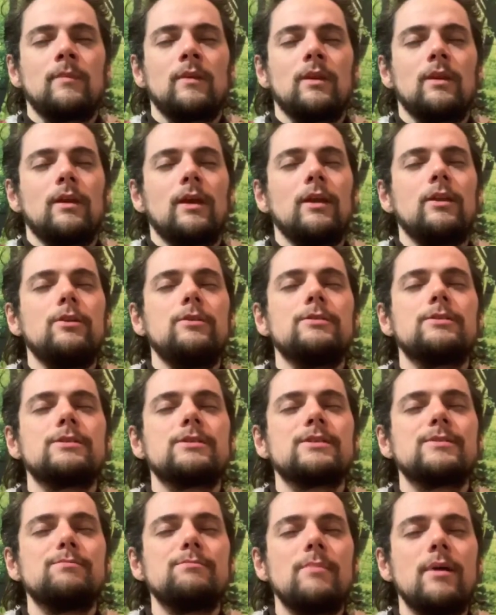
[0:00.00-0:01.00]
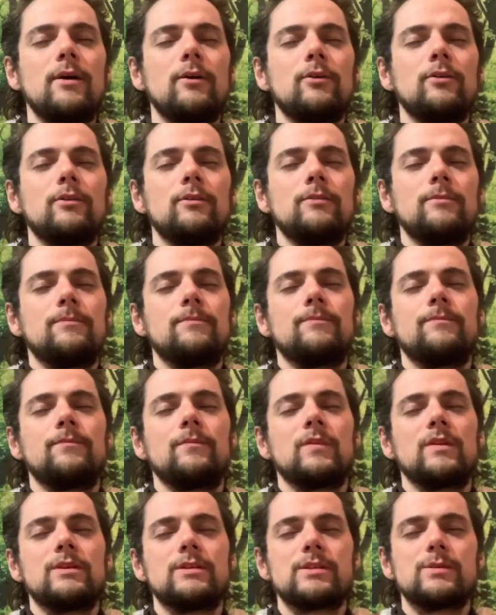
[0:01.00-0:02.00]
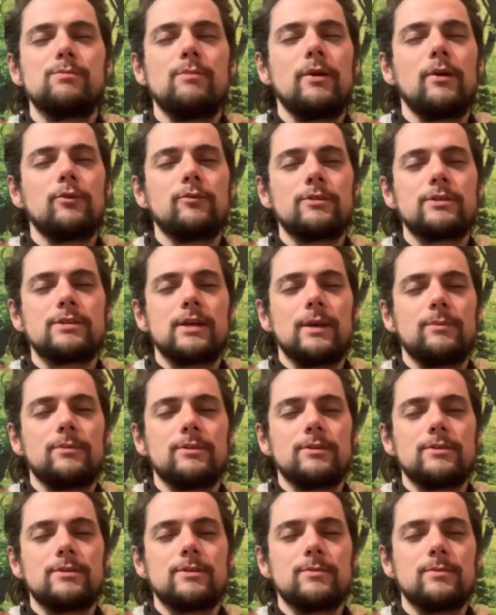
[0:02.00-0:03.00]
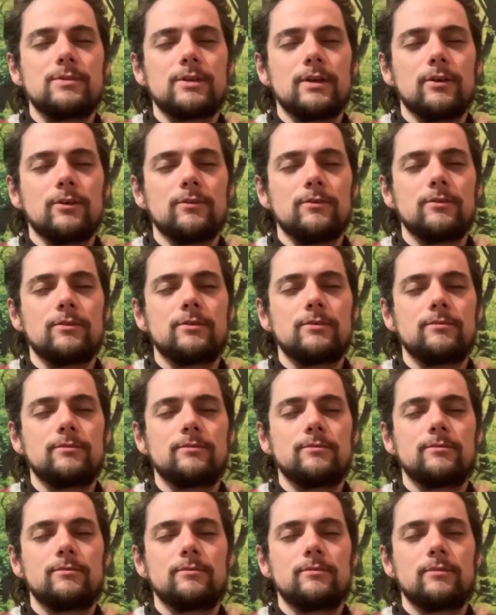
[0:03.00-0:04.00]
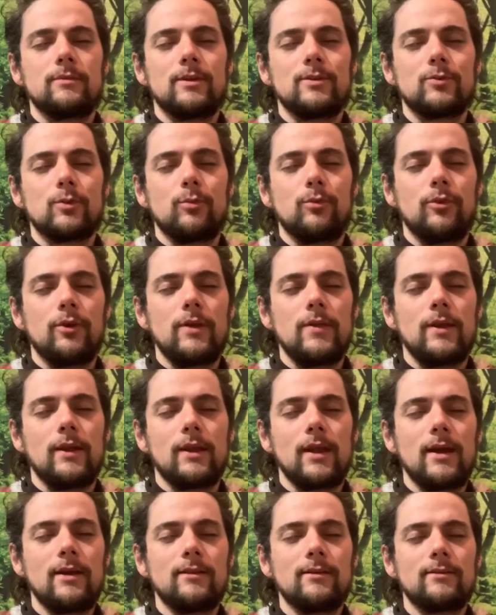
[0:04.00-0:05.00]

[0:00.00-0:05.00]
Can you smell the smell receptors themselves as we breathe in and out?